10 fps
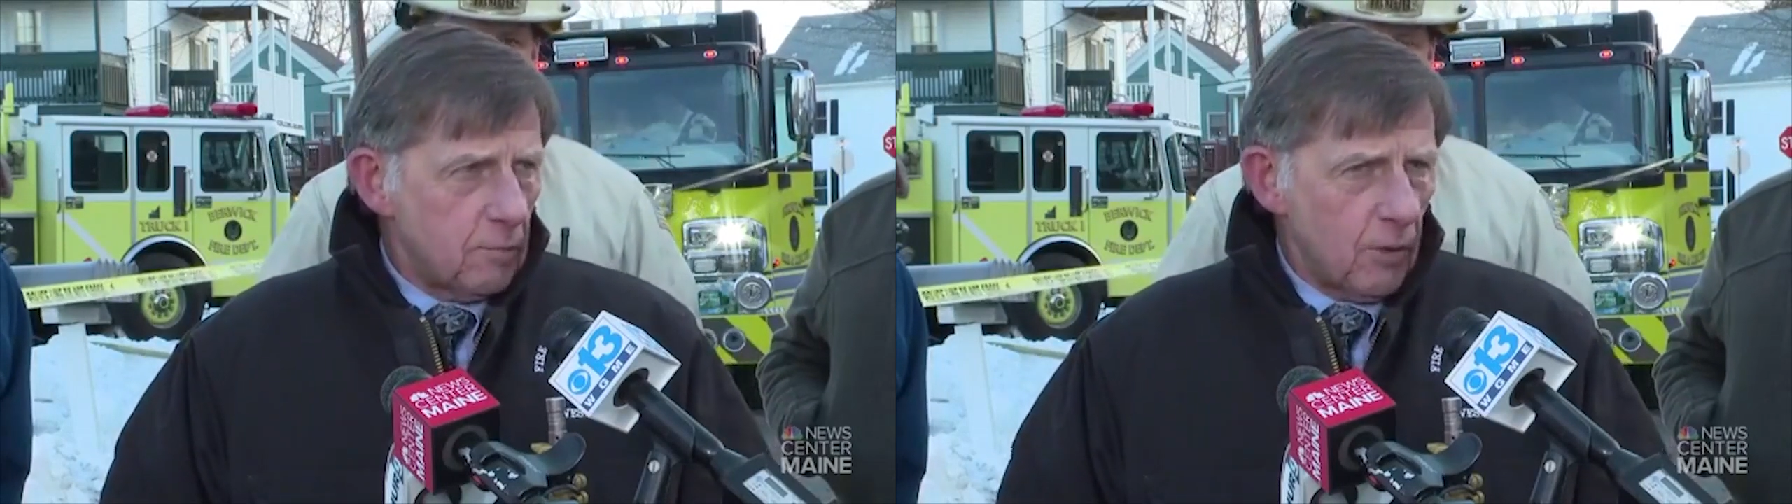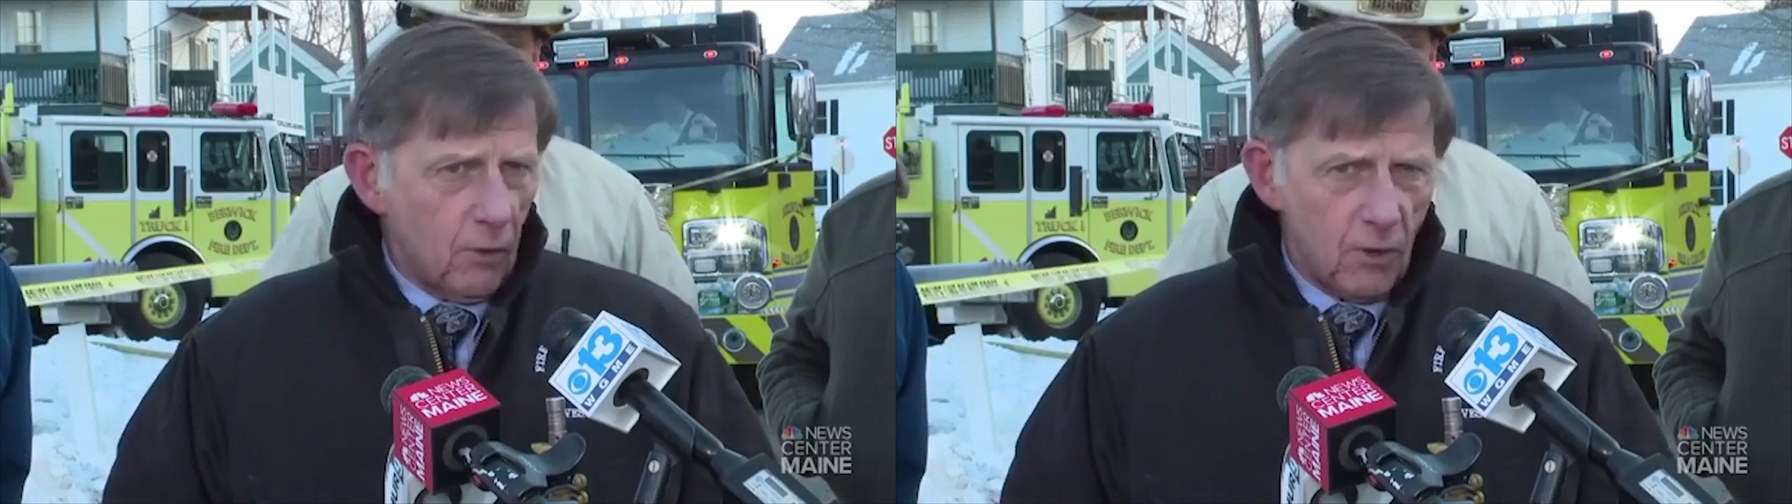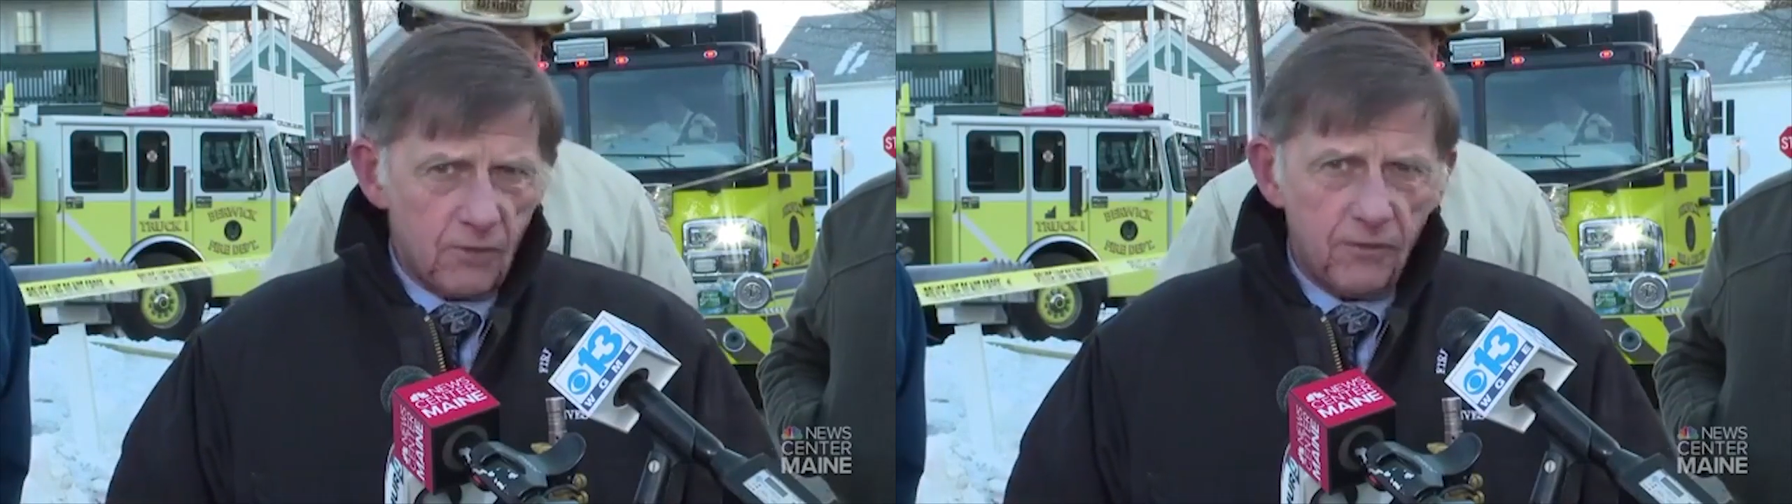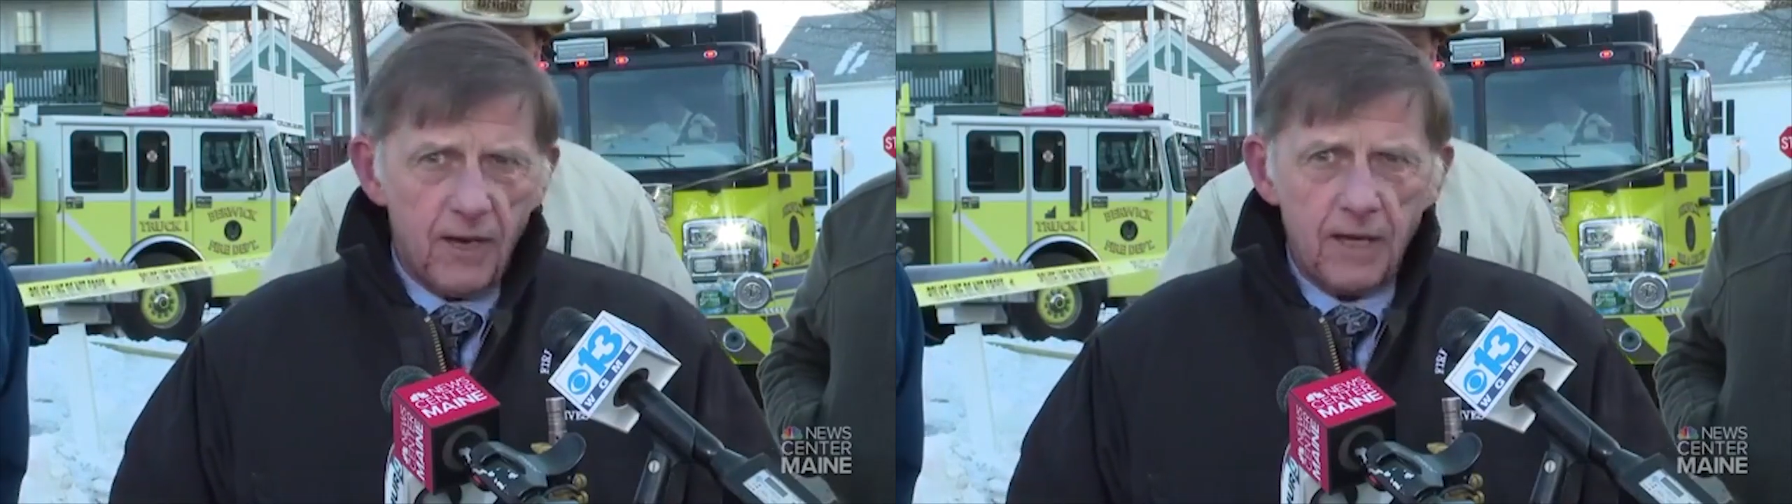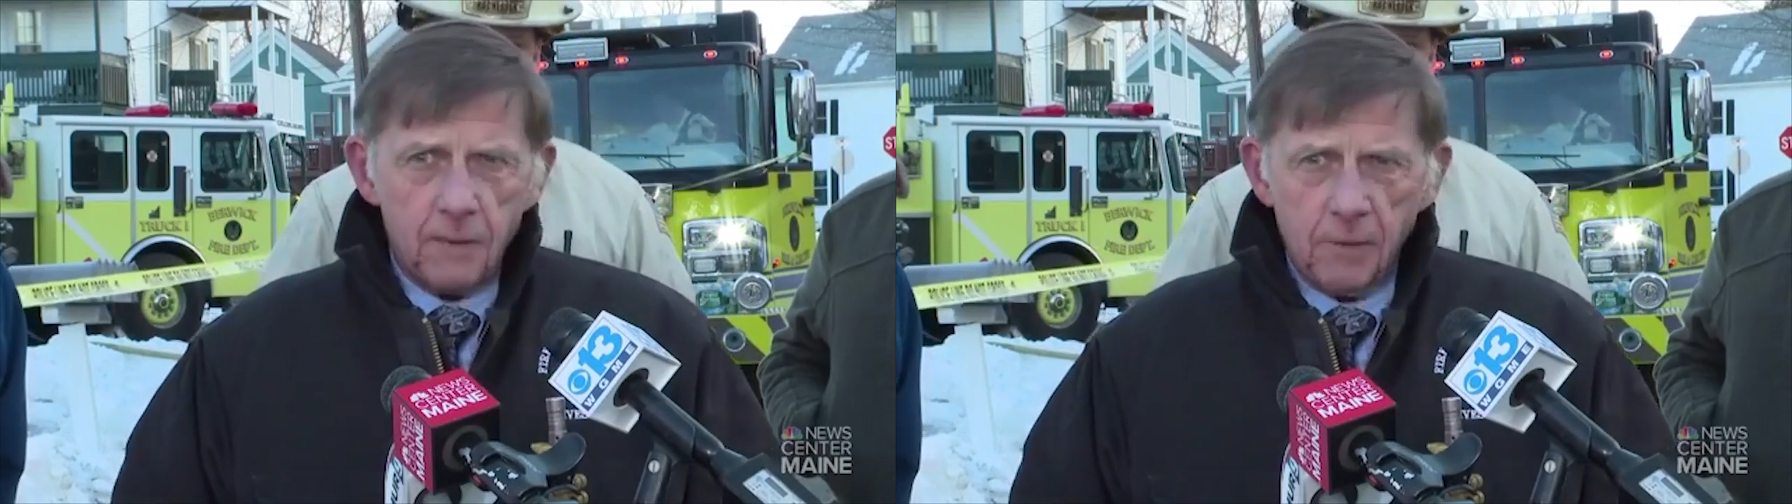the Berwick
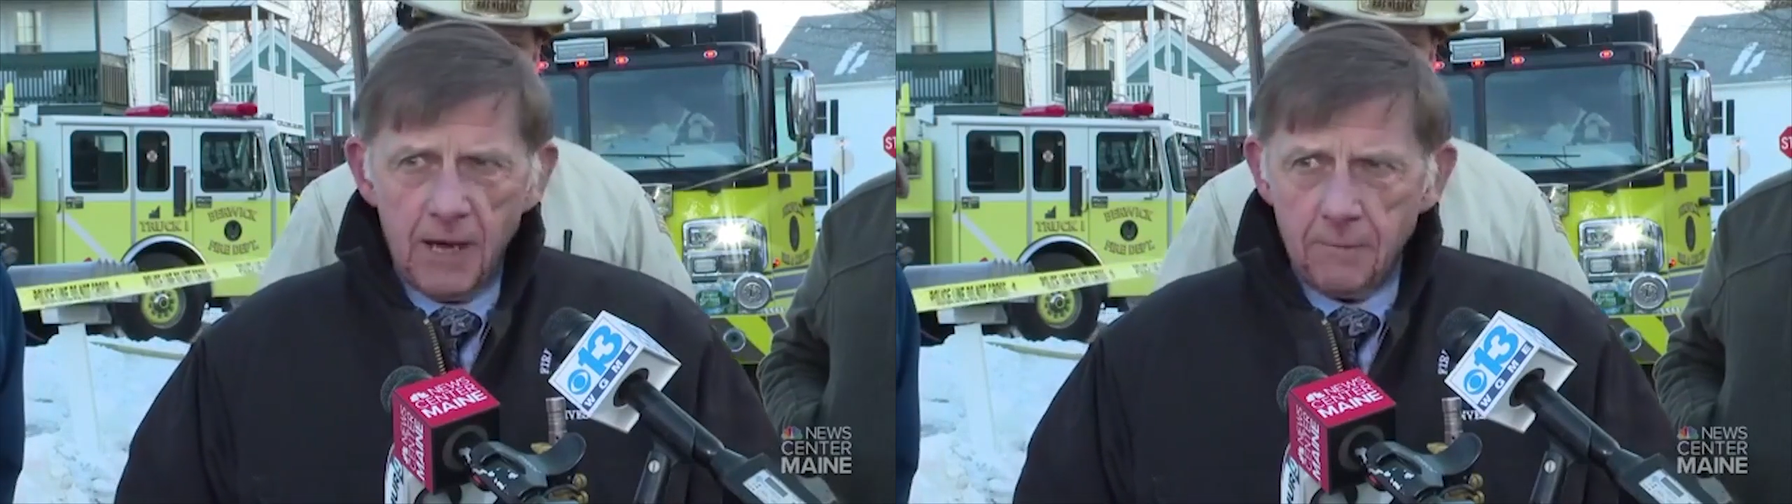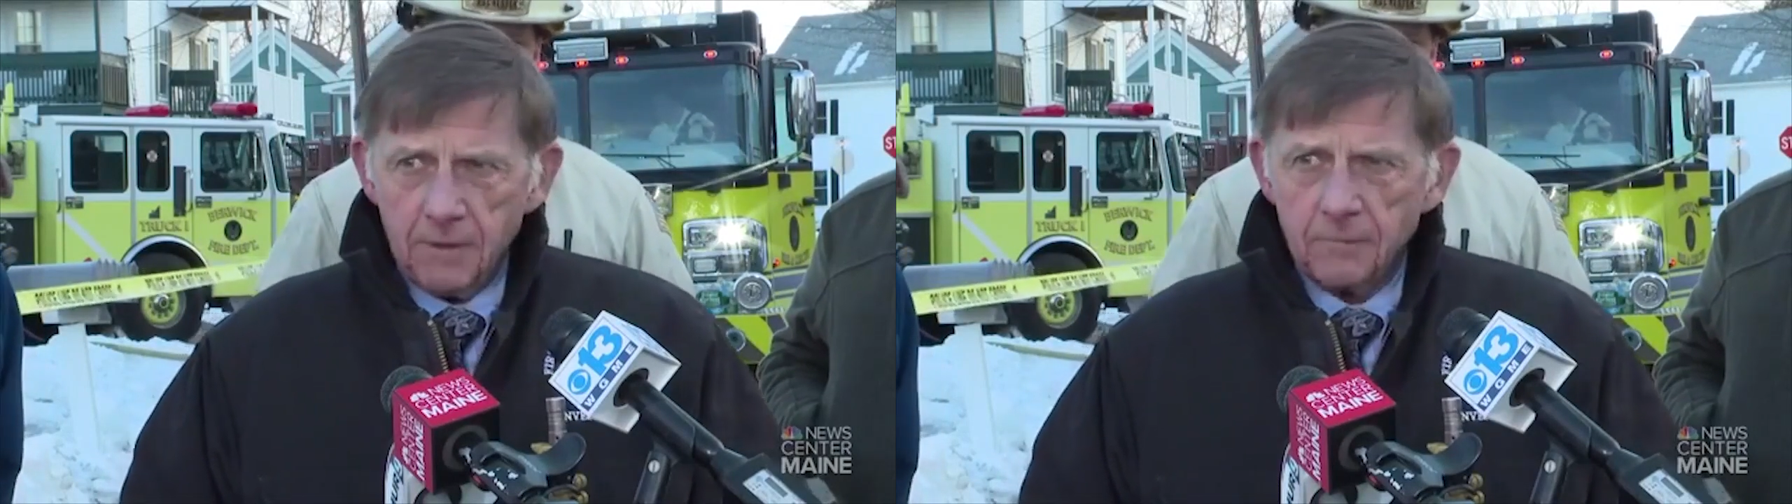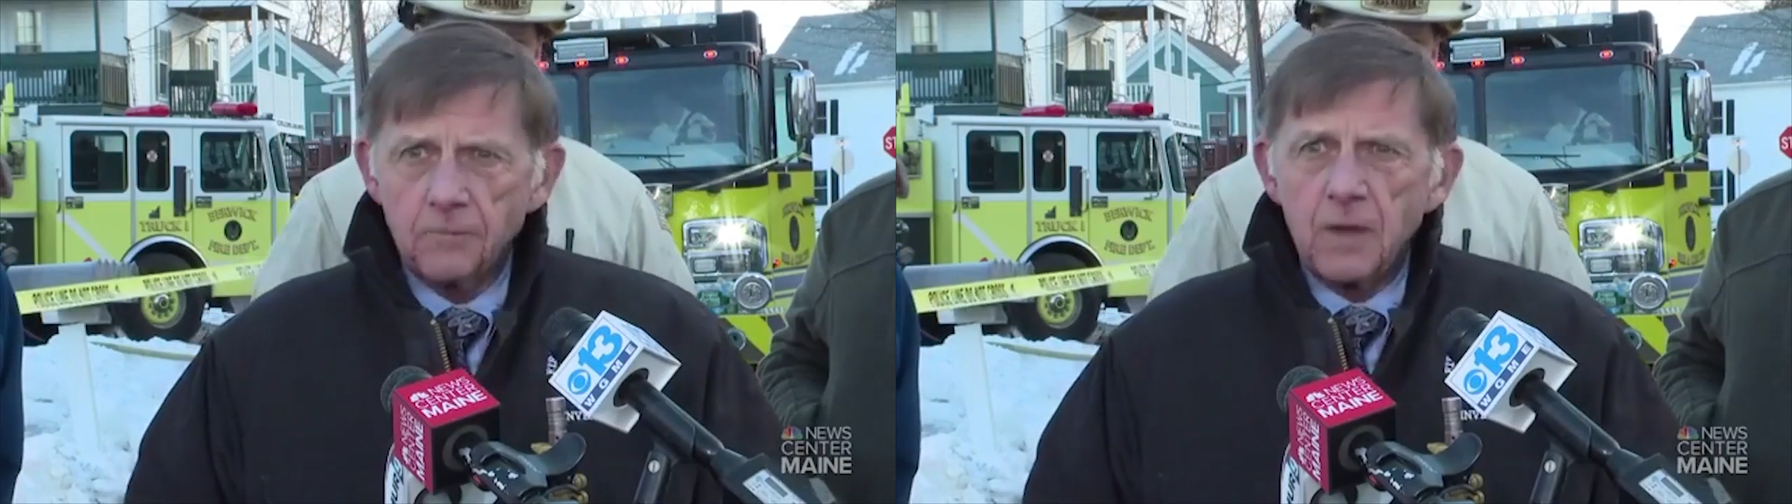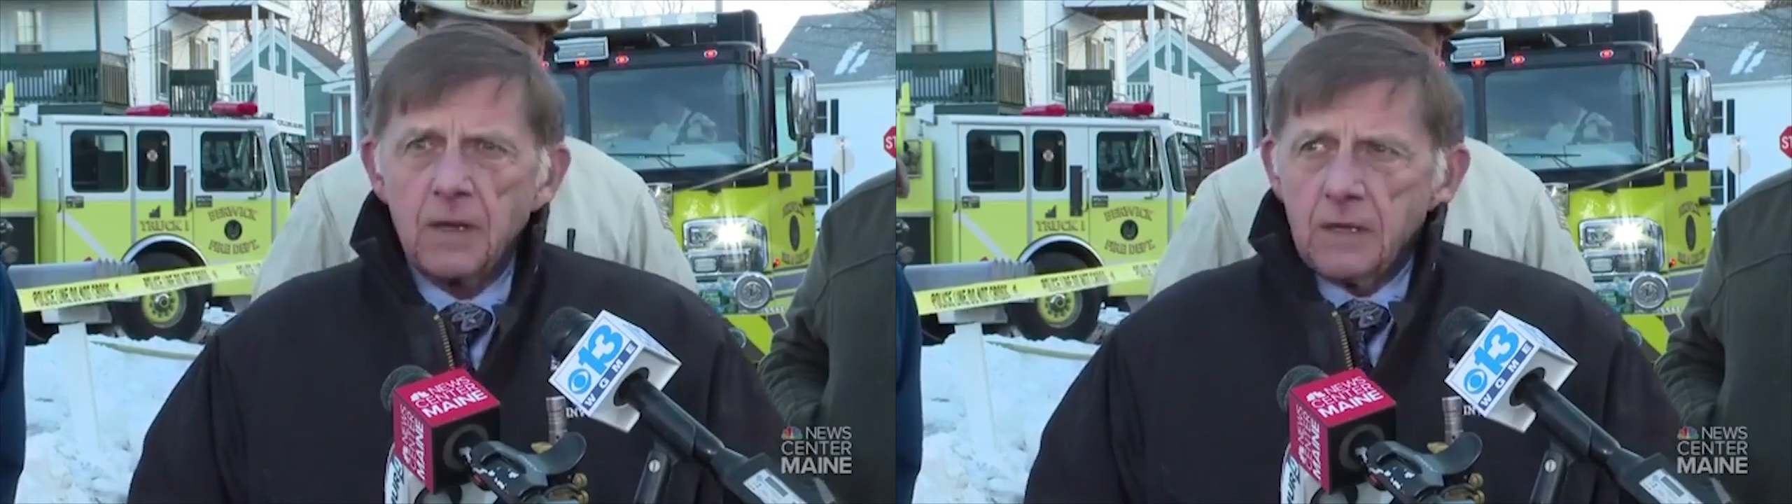Fire Department